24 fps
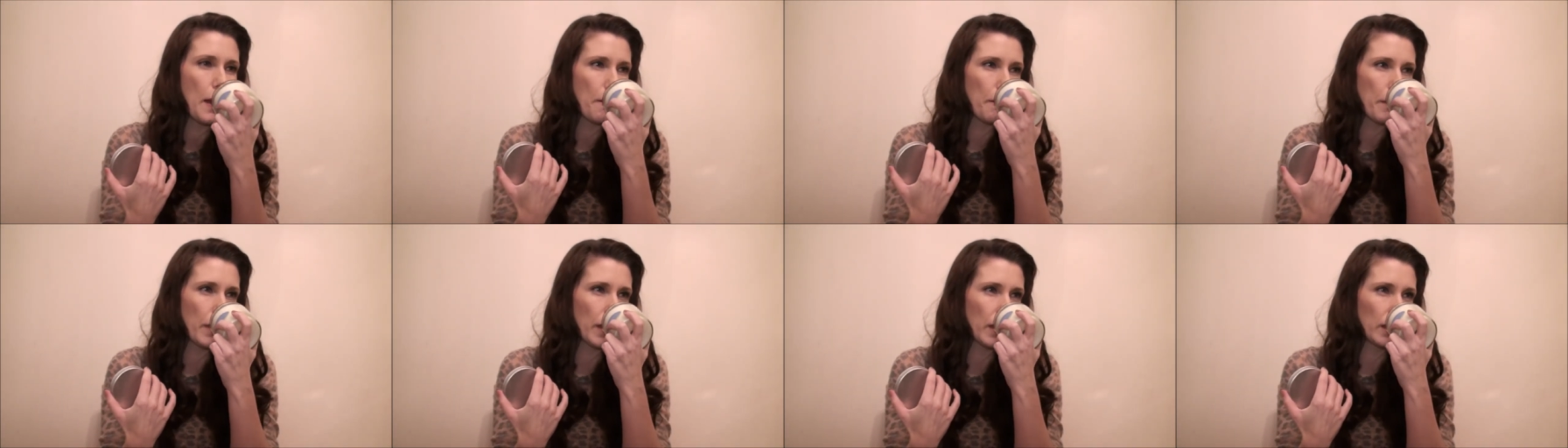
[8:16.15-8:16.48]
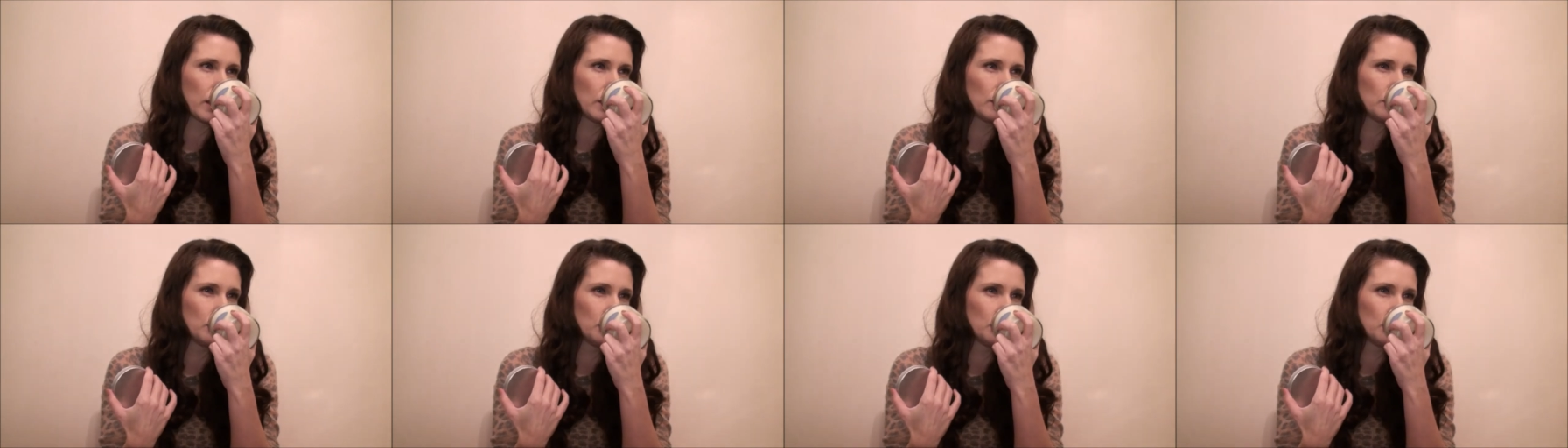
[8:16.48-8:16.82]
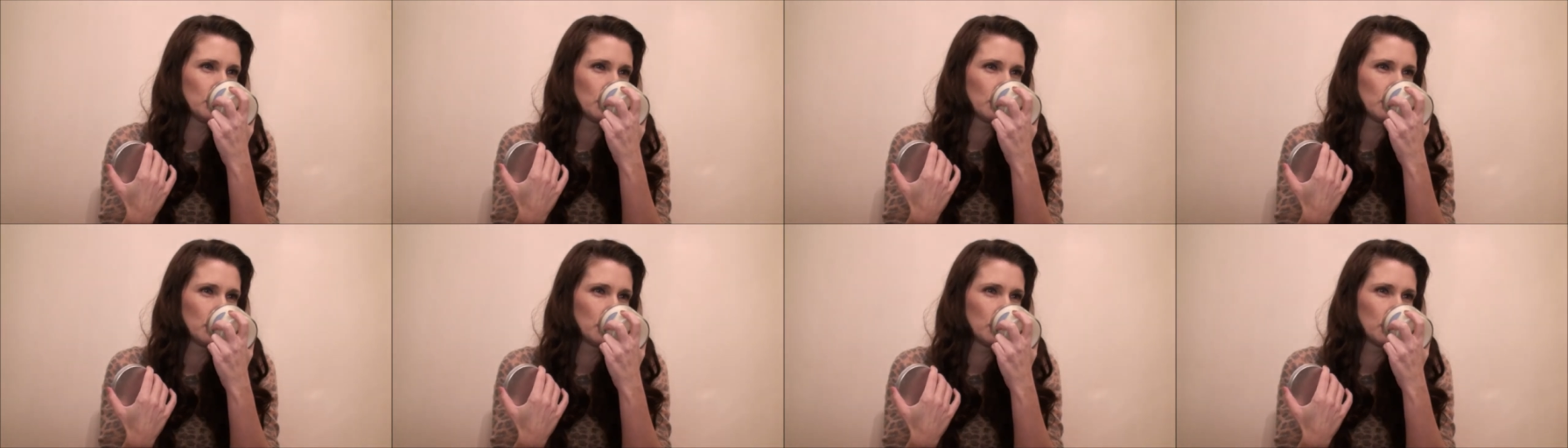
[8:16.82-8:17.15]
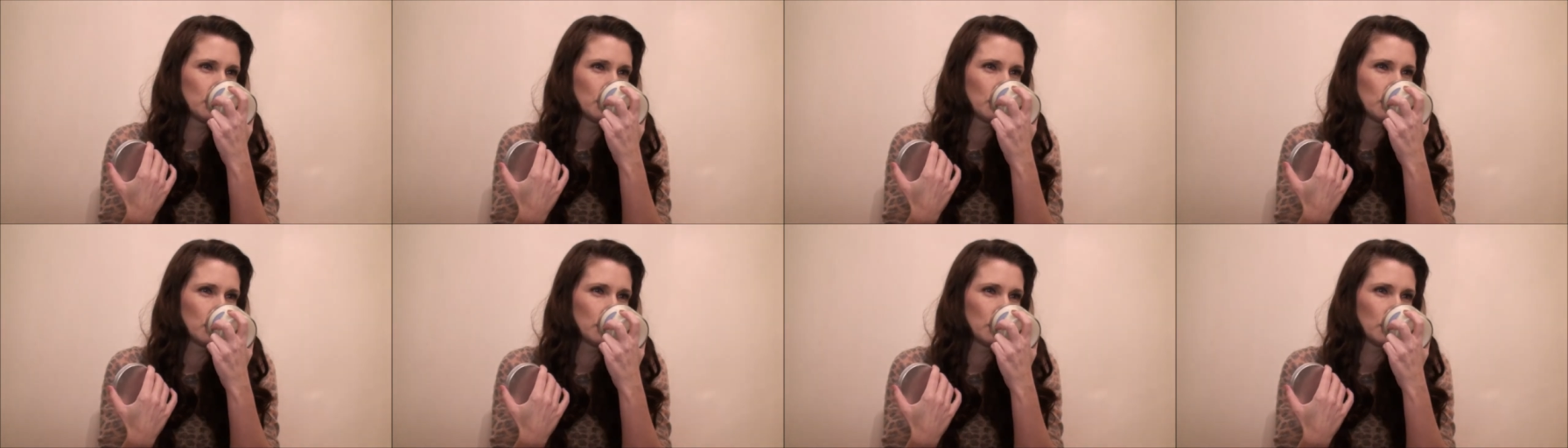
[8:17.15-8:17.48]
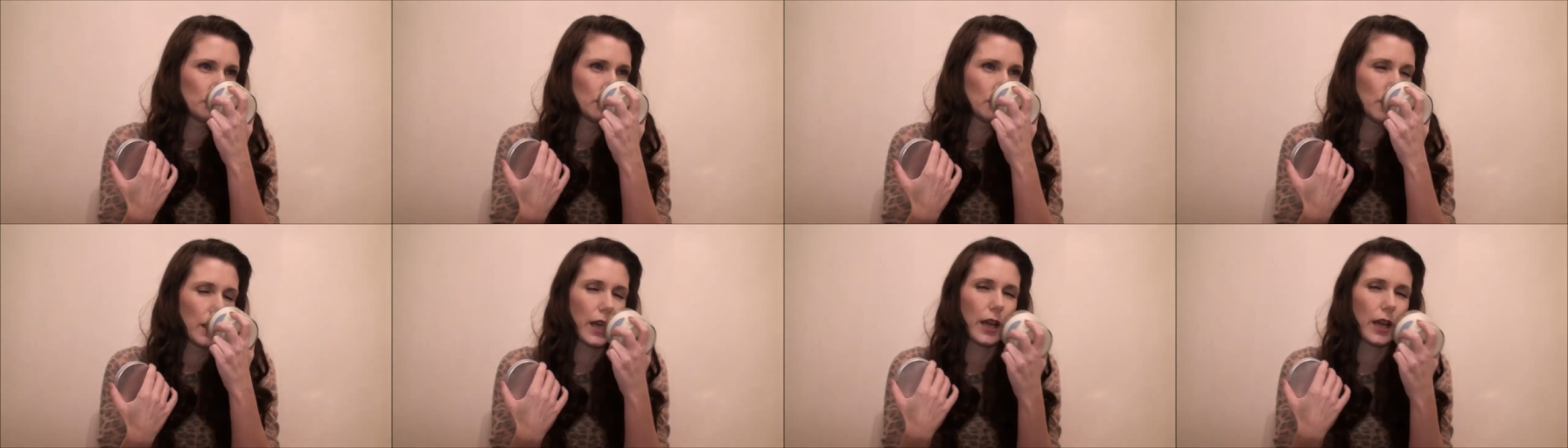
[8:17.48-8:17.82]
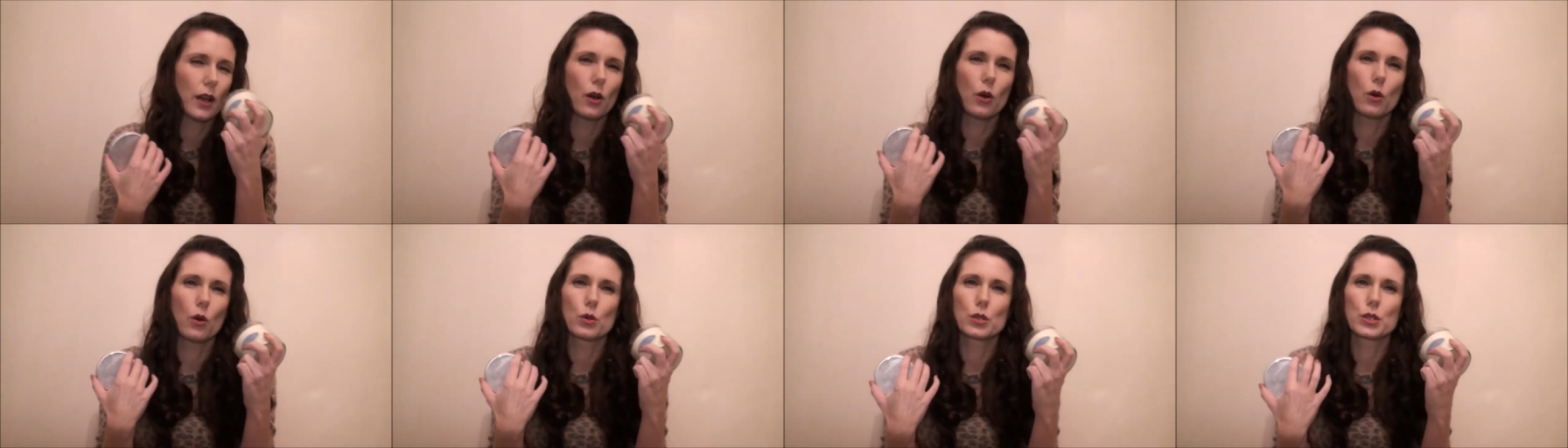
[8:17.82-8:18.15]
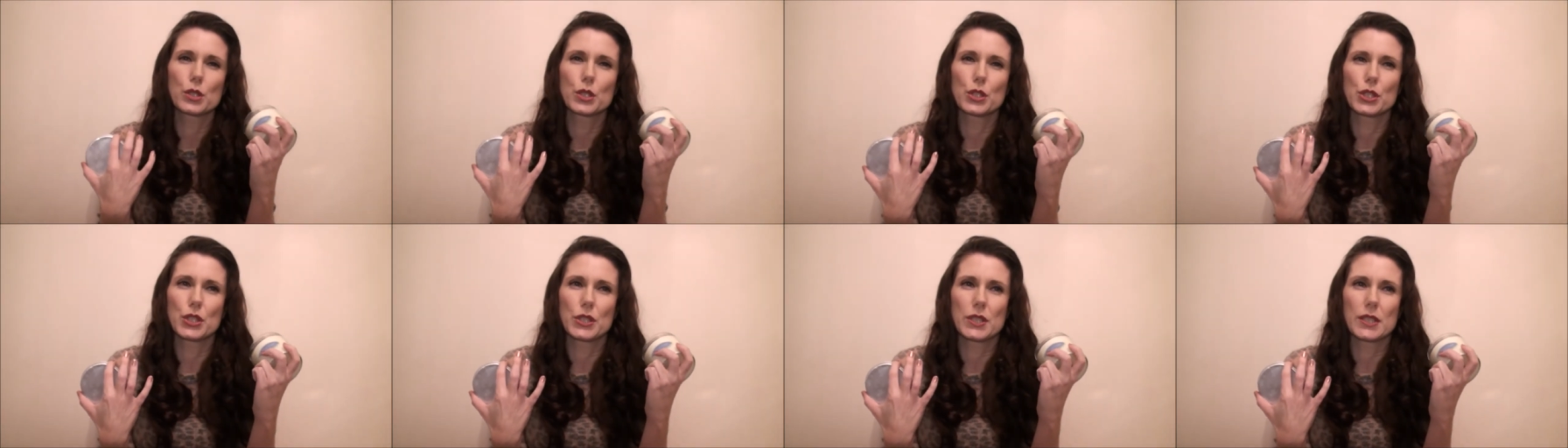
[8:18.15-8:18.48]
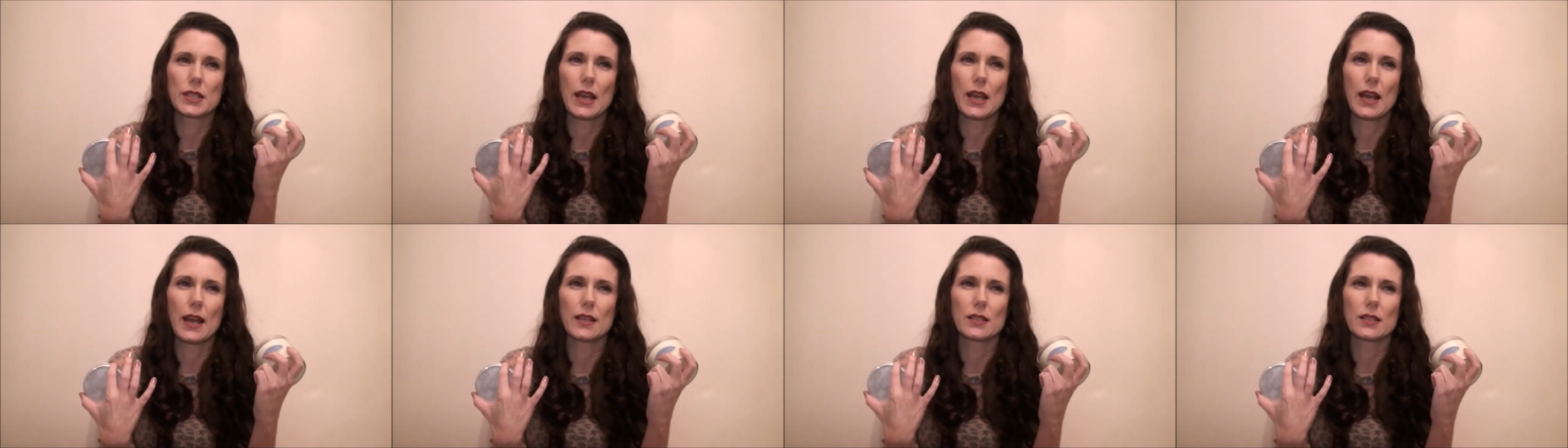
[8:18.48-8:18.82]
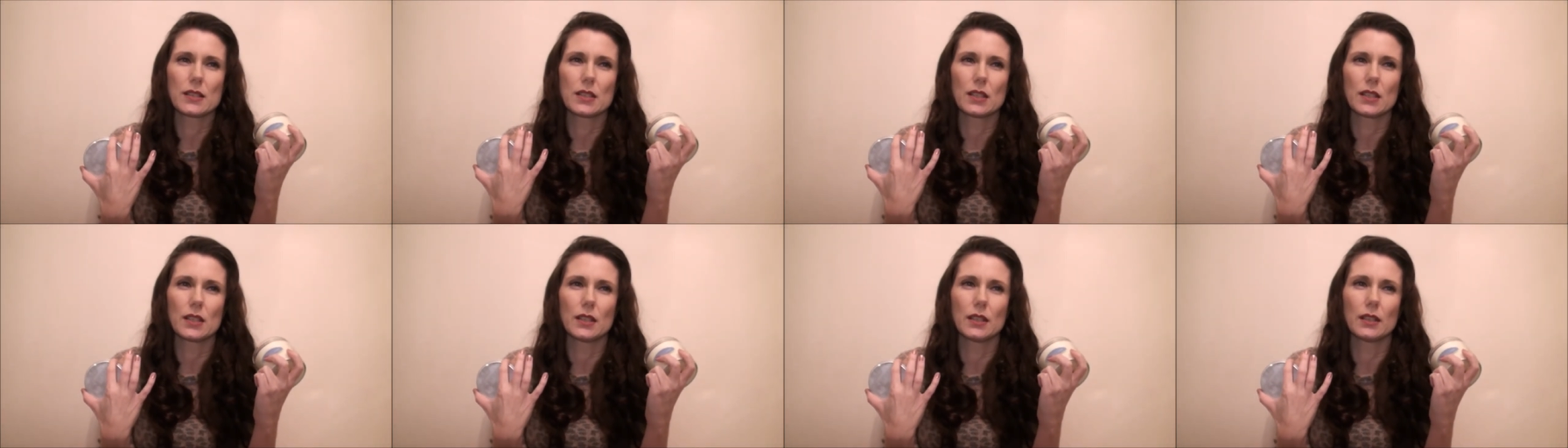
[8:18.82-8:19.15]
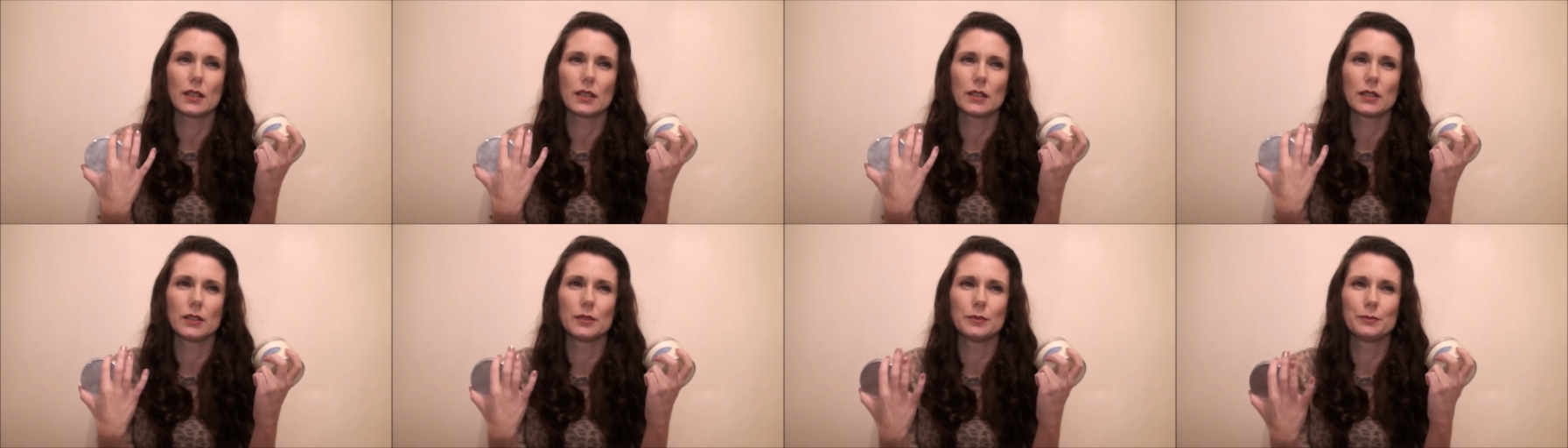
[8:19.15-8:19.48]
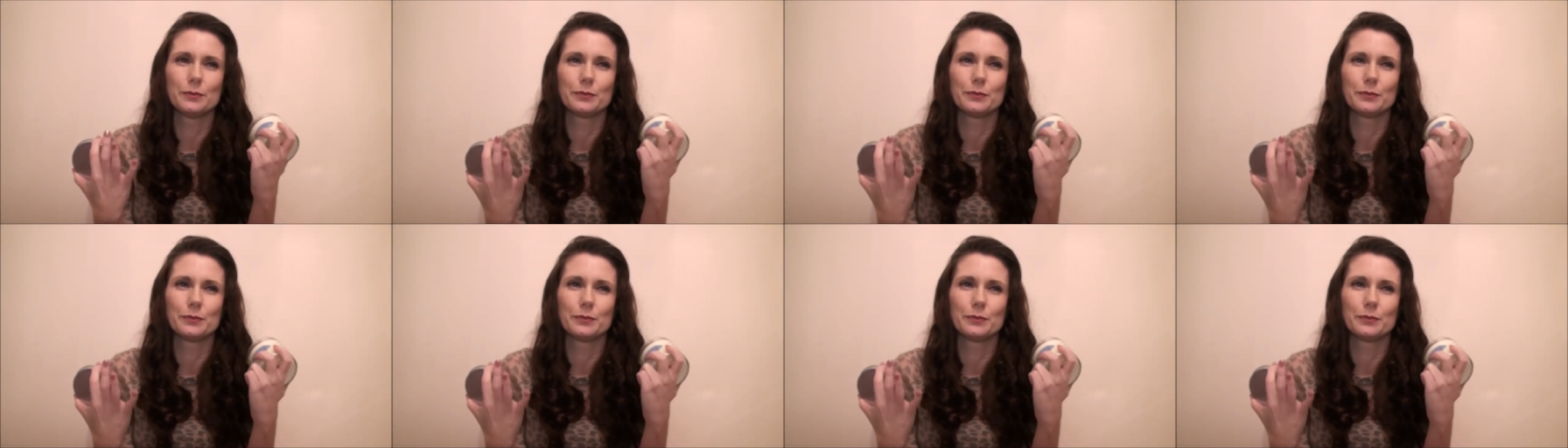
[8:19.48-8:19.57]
but it also just has a